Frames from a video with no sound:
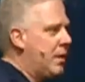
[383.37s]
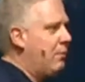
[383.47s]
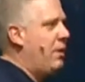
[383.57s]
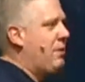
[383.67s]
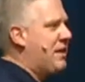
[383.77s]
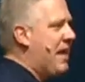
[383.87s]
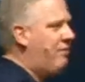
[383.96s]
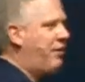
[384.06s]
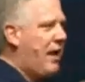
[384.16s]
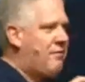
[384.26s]
That we would
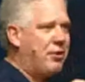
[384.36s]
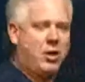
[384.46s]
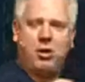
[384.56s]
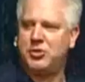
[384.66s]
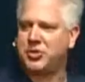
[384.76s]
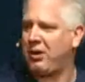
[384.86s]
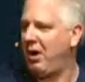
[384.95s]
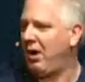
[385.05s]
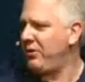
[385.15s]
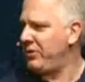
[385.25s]
never ever close our
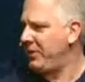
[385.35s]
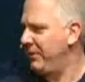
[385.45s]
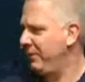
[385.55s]
heart.